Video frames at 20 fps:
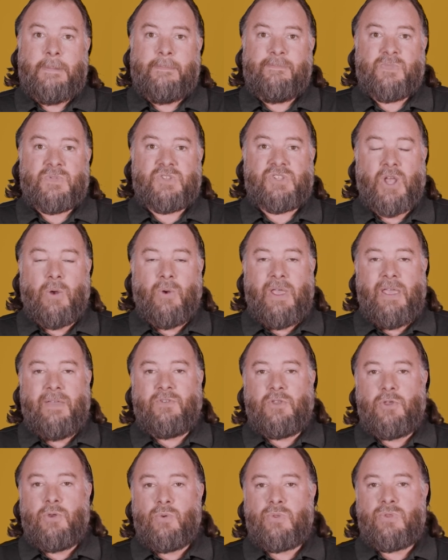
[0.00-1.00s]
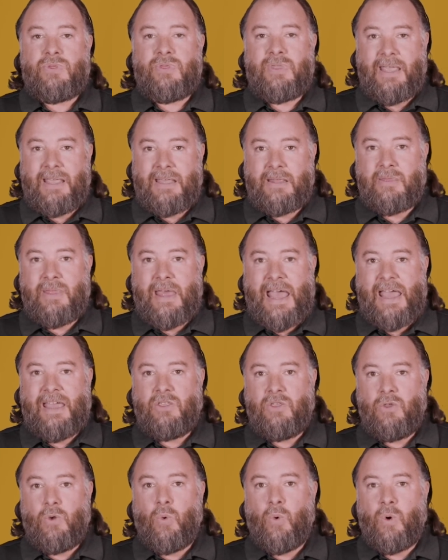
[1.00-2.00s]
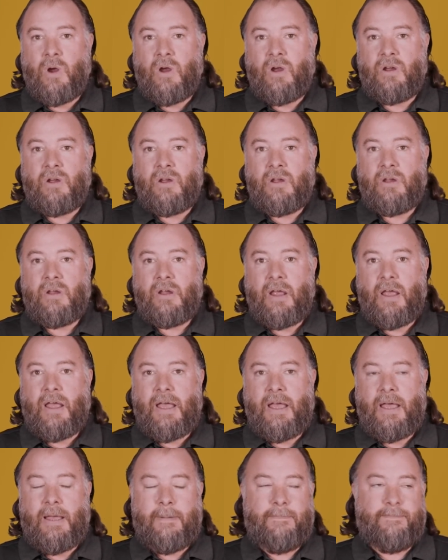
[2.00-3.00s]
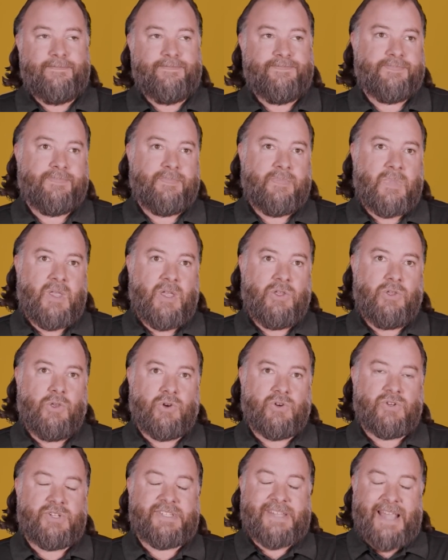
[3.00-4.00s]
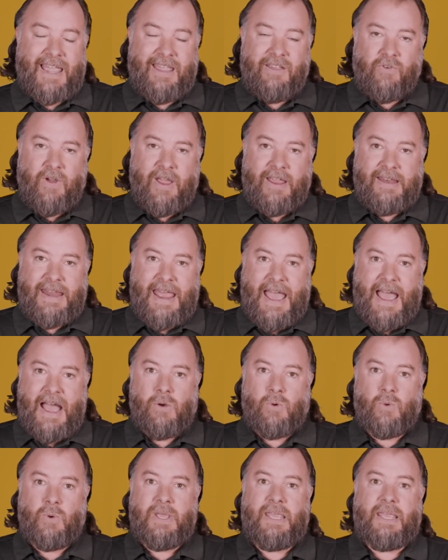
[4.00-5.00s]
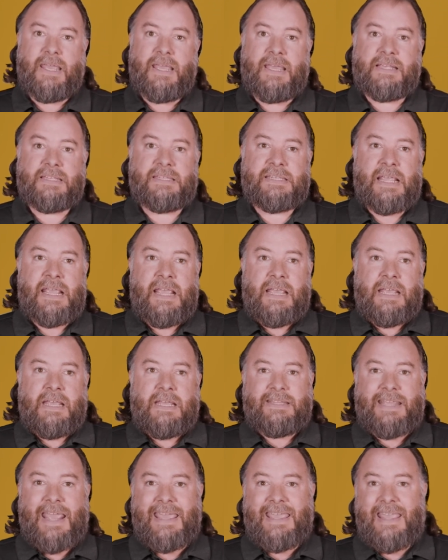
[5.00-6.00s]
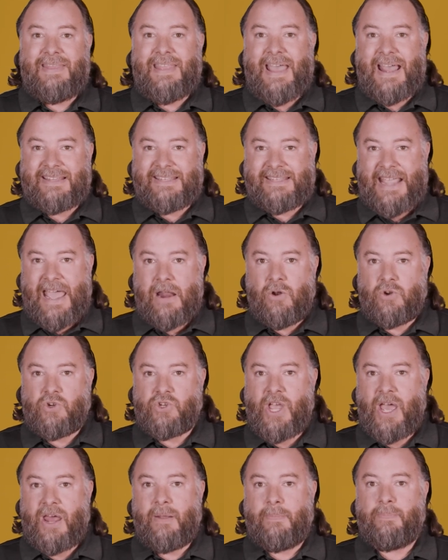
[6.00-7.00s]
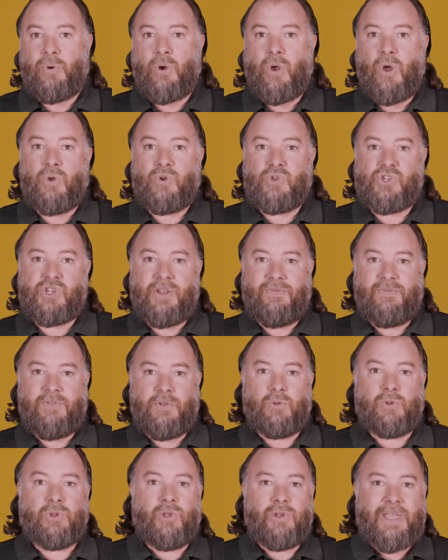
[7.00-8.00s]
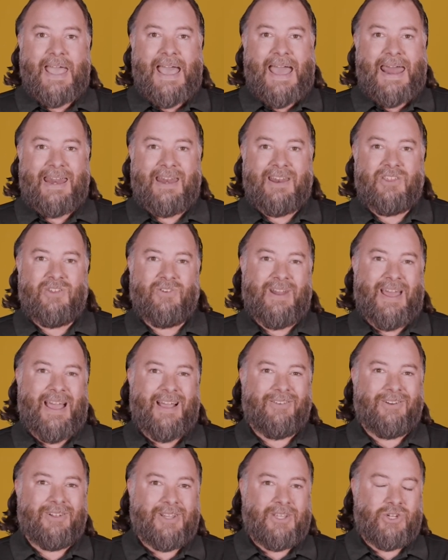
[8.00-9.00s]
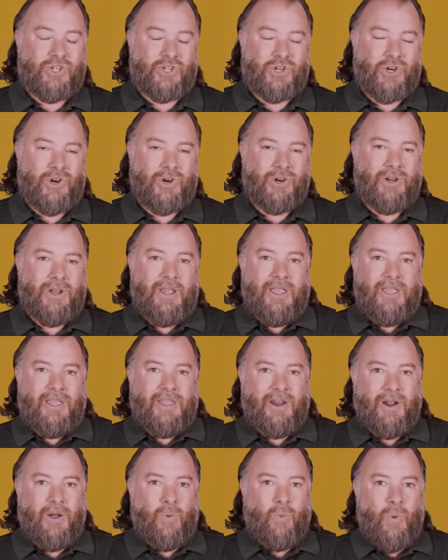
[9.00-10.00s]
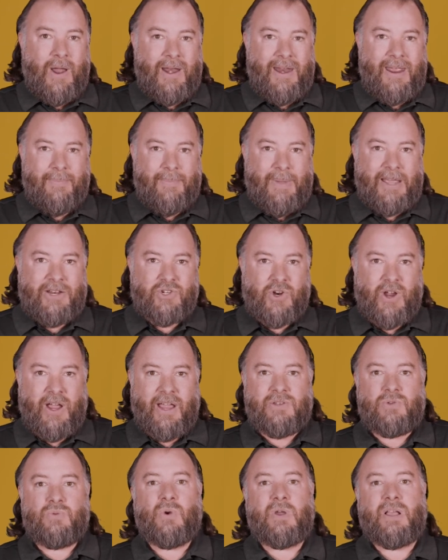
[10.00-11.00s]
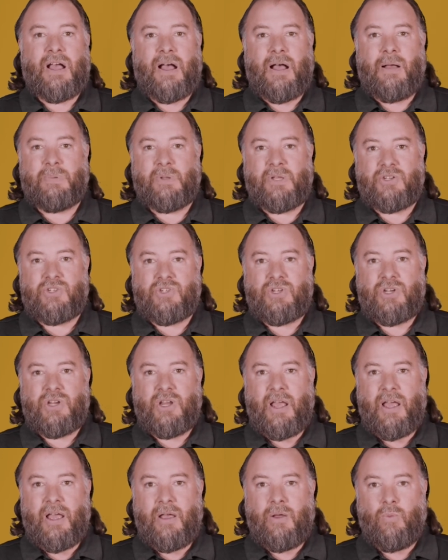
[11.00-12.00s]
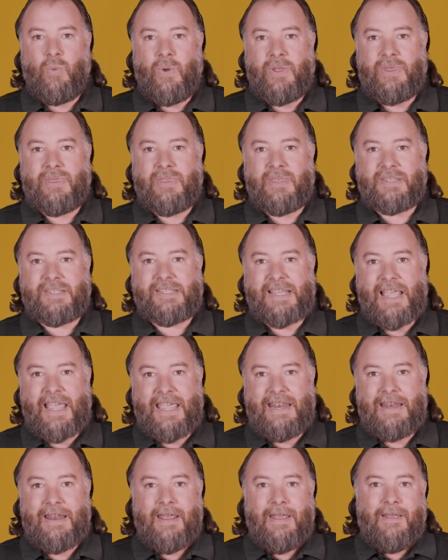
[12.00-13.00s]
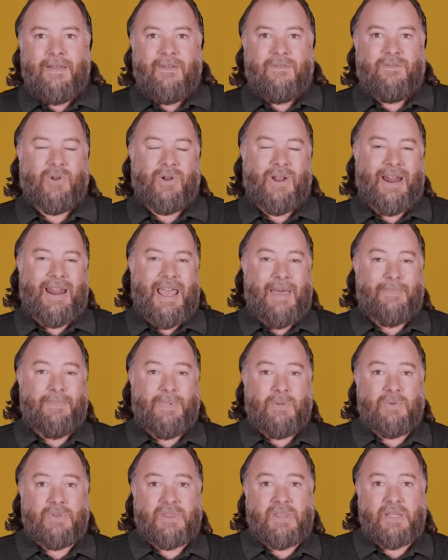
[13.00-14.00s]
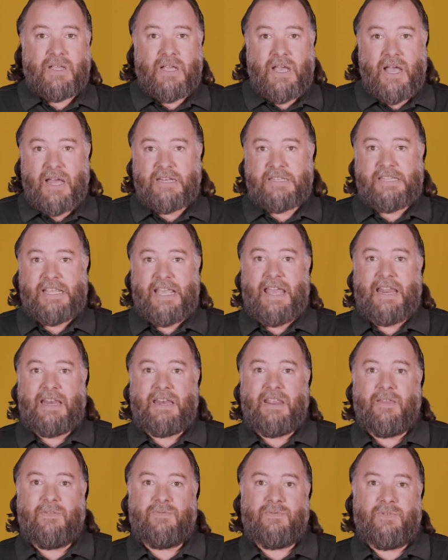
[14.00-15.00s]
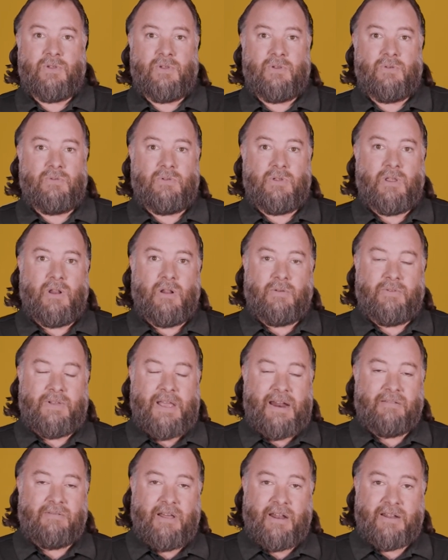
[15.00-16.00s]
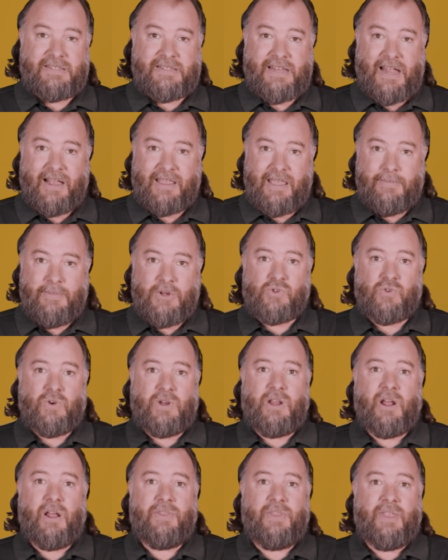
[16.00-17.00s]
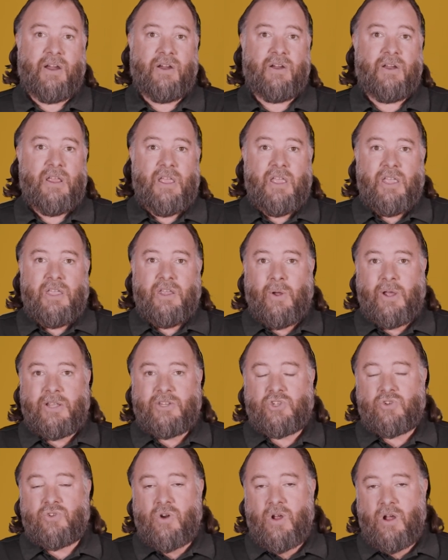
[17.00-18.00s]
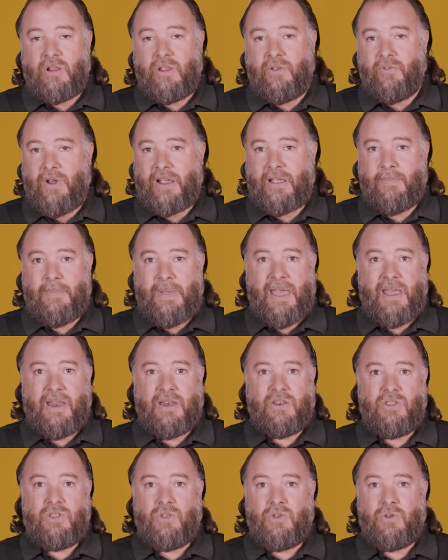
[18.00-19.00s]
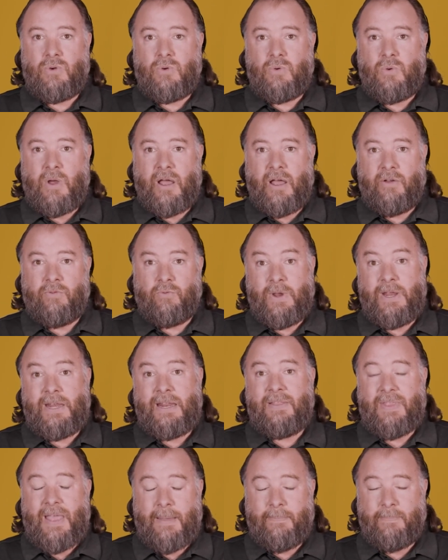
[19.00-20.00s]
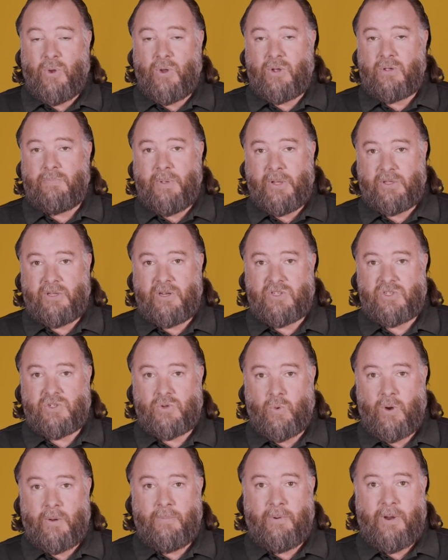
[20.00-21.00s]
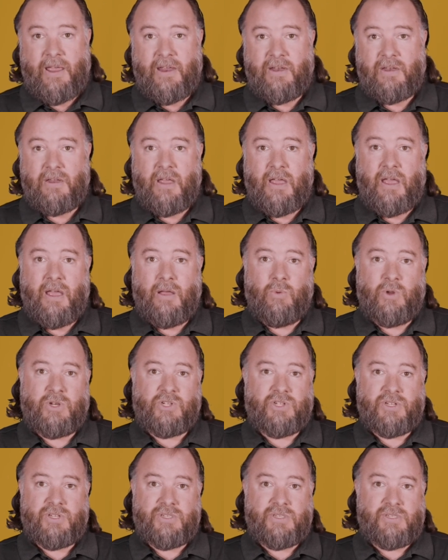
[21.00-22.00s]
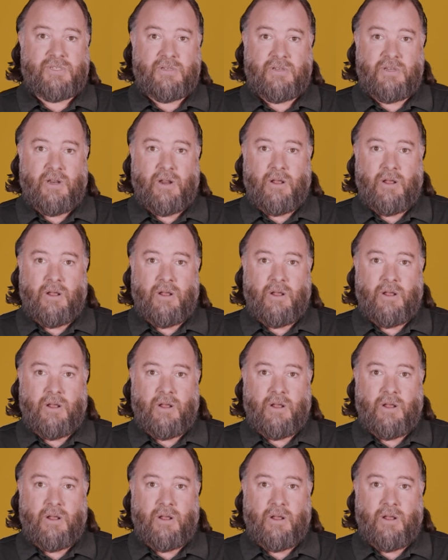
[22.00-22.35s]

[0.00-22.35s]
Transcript: So if you think that your site right now is taking that scattershot approach, if you look at it and you're not really sure, what am I trying to accomplish with the site? If you're not happy with the content, if you got a lot of stock imagery on there, I strongly recommend you reading that book, Building a Story Brand, which is,